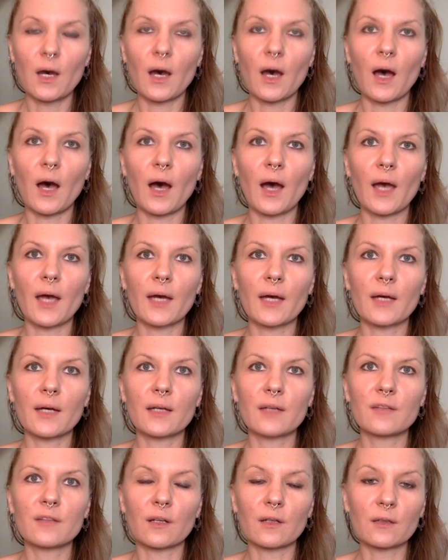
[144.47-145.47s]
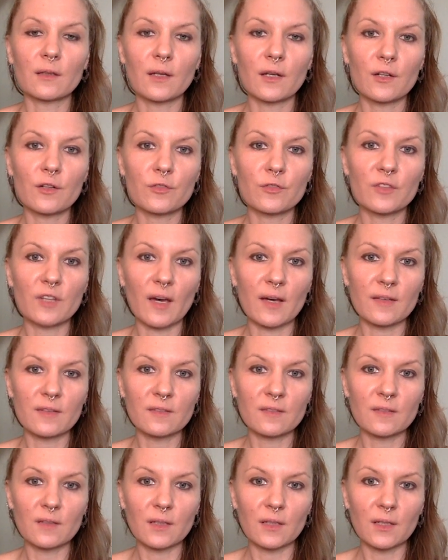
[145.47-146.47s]
I had done a lot of
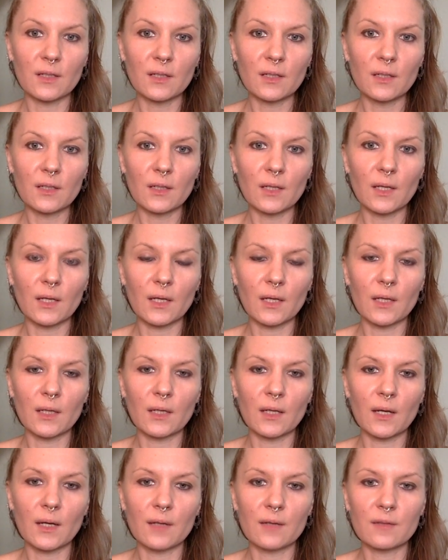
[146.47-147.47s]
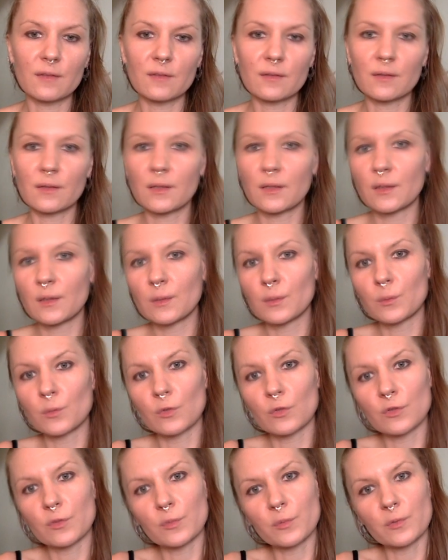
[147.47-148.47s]
testing and had seen
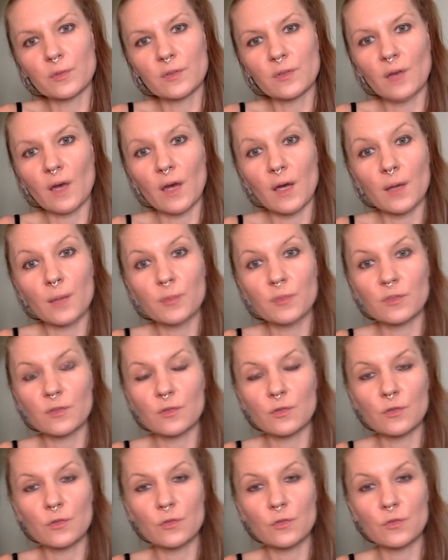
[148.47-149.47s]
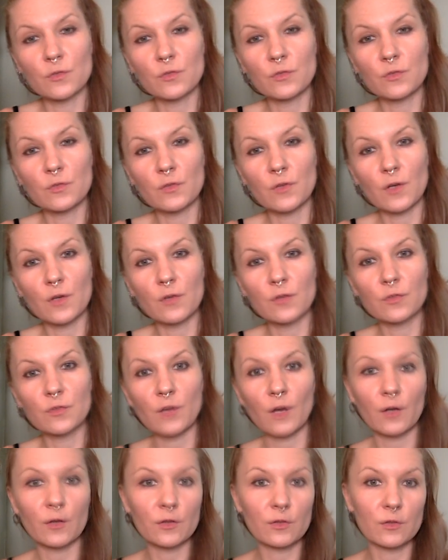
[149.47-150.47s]
multiple types of
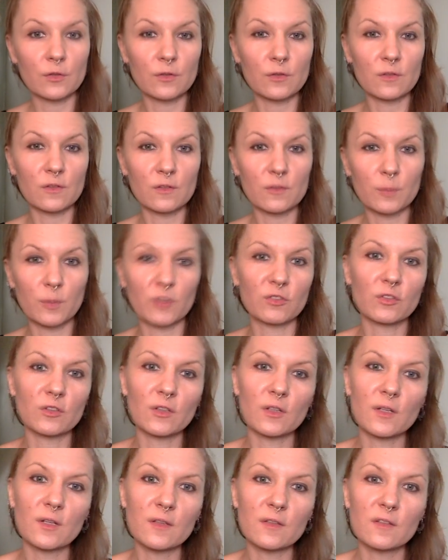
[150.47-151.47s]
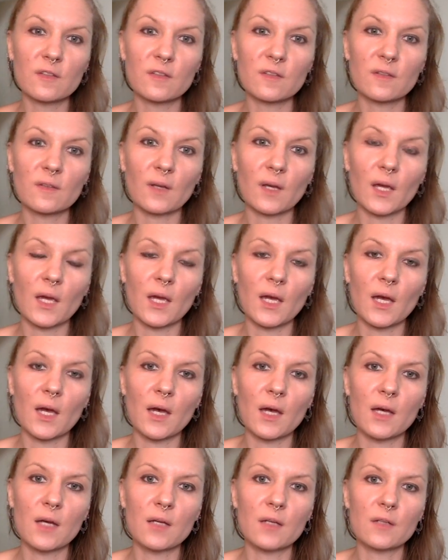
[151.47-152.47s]
doctors and specialists,
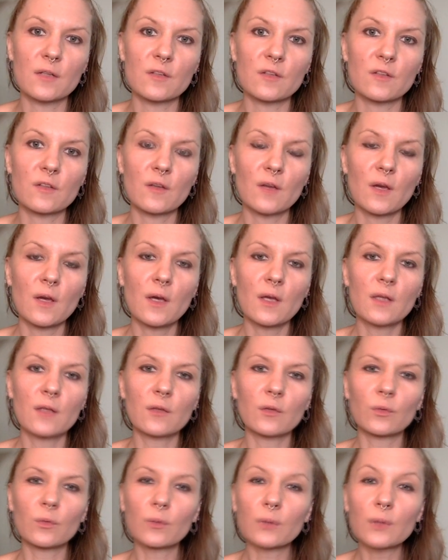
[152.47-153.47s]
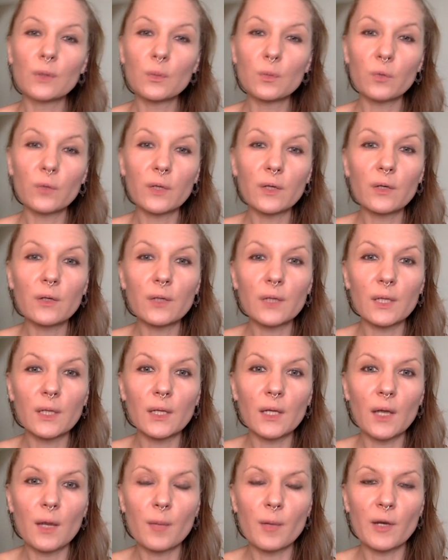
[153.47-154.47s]
and they were really
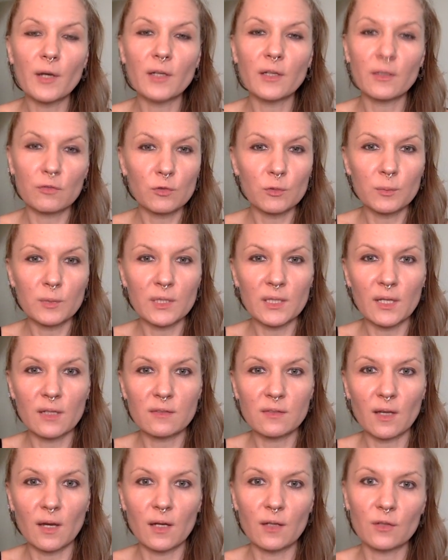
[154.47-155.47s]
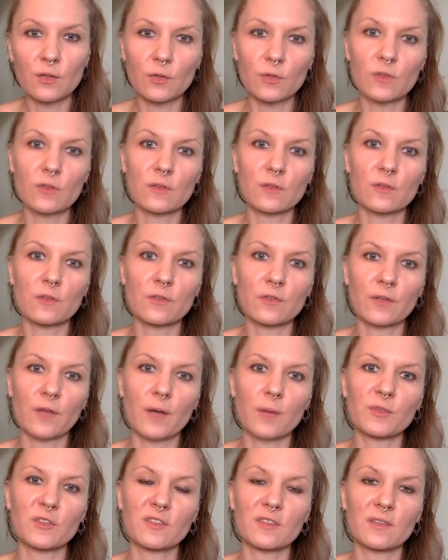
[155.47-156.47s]
weary about giving me that diagnosis of
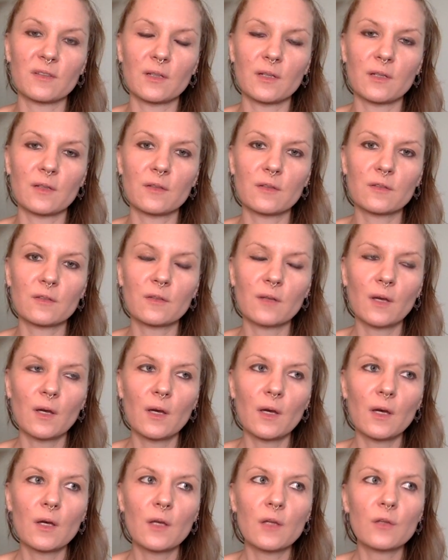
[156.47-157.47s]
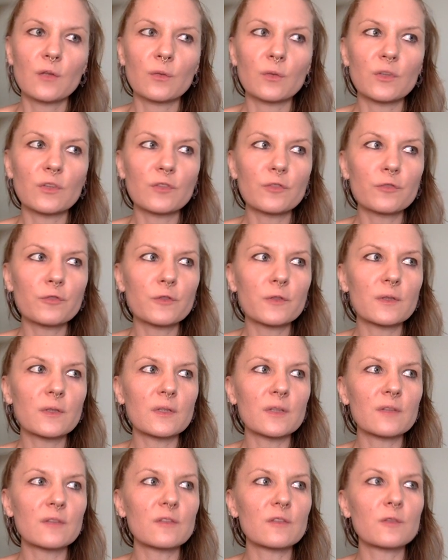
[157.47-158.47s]
Lyme disease. The reason for
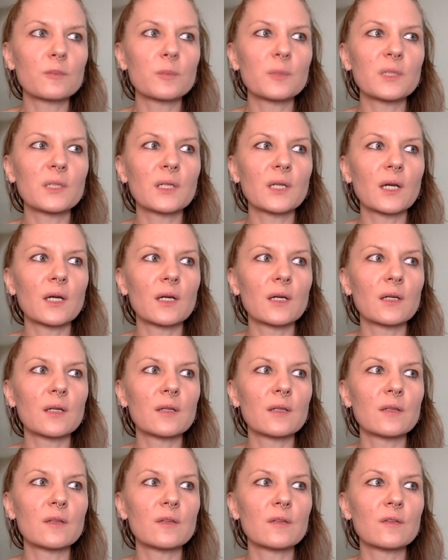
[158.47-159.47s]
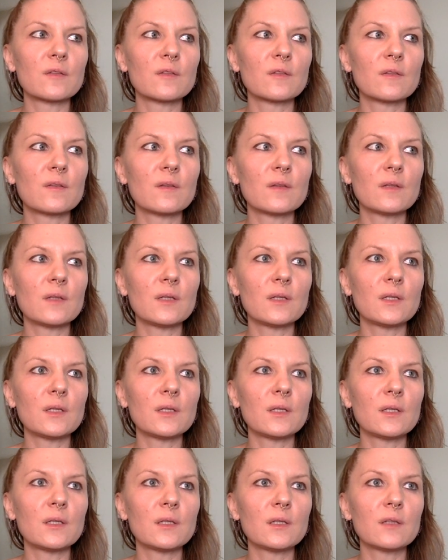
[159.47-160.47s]
this is because
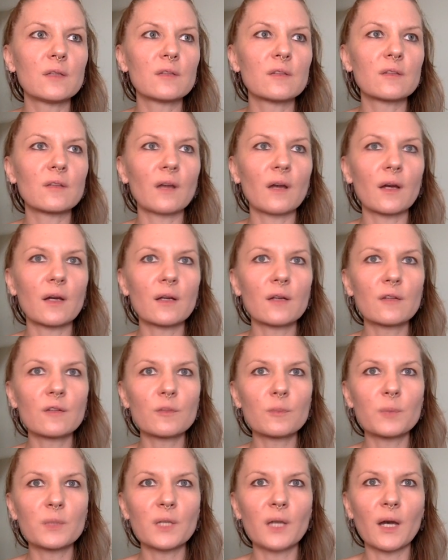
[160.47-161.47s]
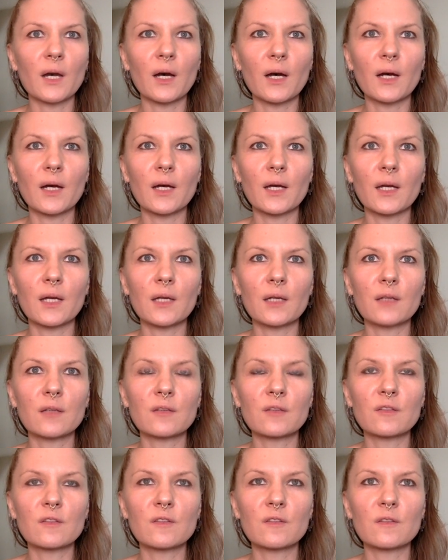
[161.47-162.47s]
the science
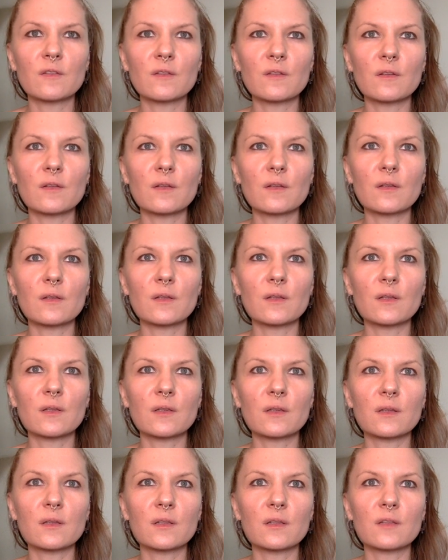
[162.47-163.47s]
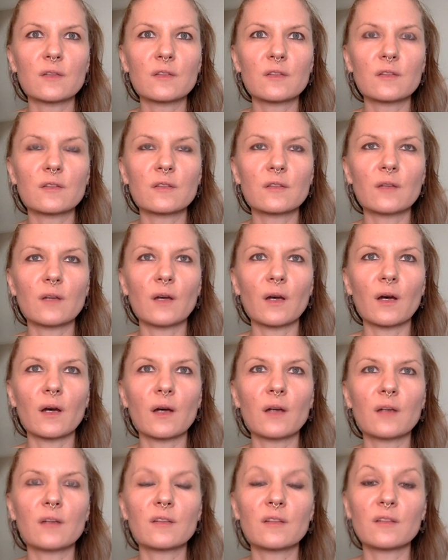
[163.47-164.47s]
behind this
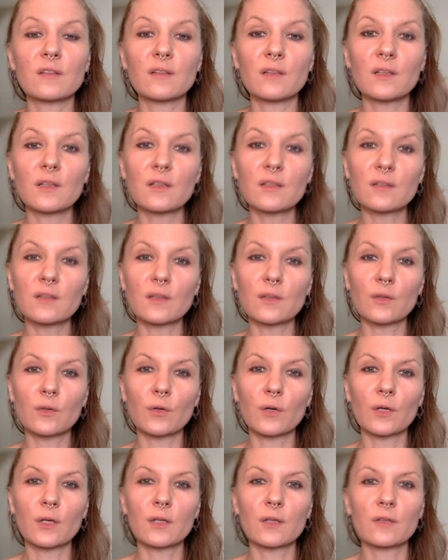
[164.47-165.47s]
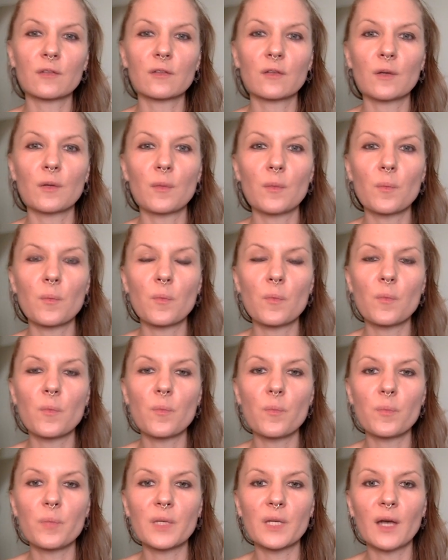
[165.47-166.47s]
disease and the organism
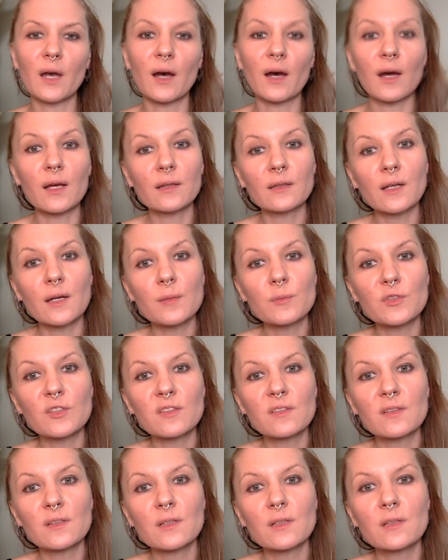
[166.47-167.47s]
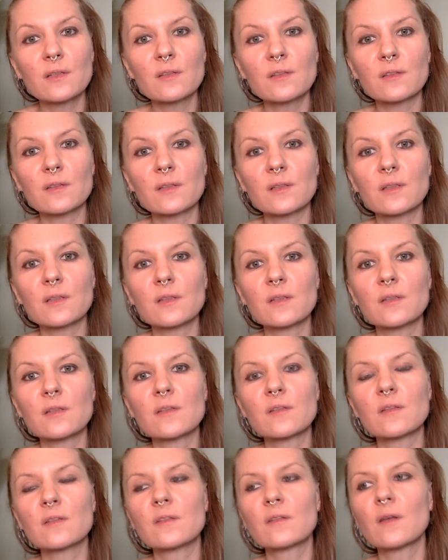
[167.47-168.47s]
behind Lyme disease
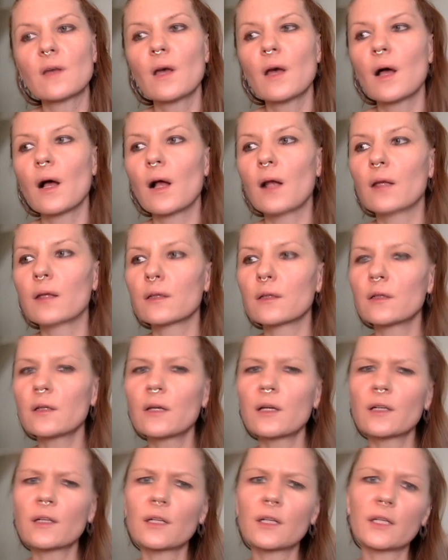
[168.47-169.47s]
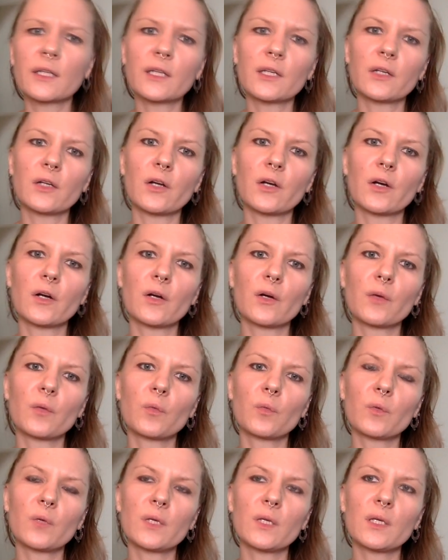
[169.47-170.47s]
is a little unclear.
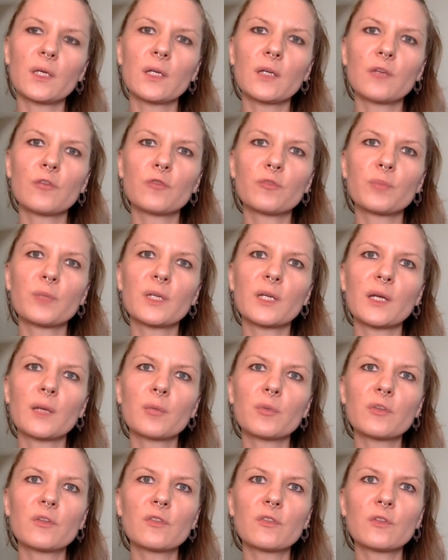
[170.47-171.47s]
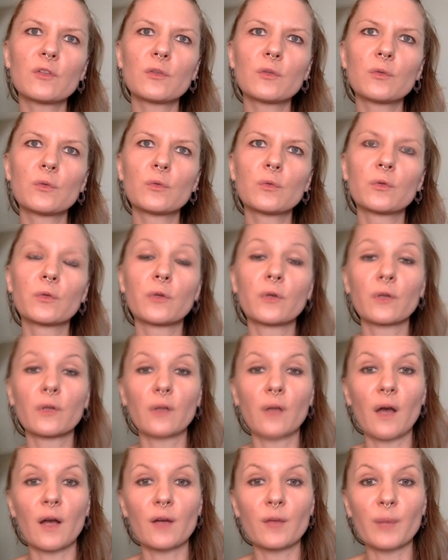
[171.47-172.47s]
We've been able to learn a
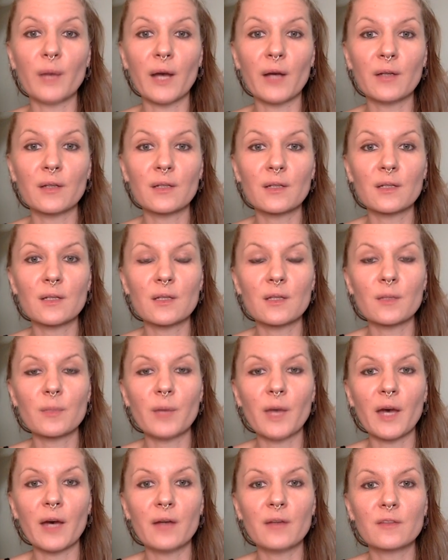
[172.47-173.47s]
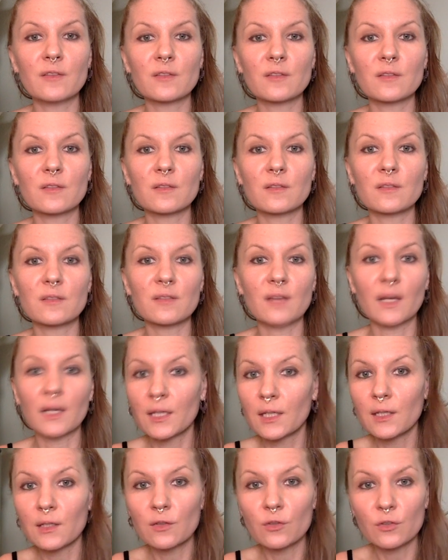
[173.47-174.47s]
lot about it in the past
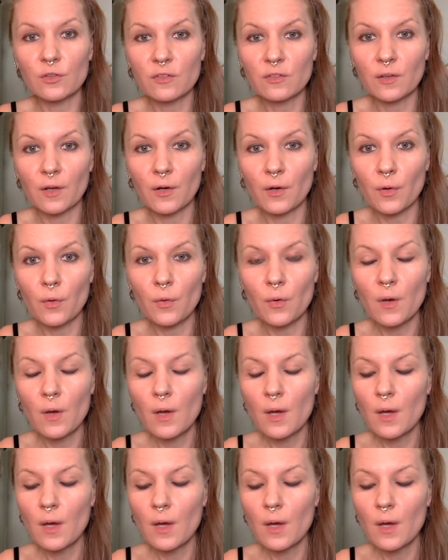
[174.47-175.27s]
decade or so.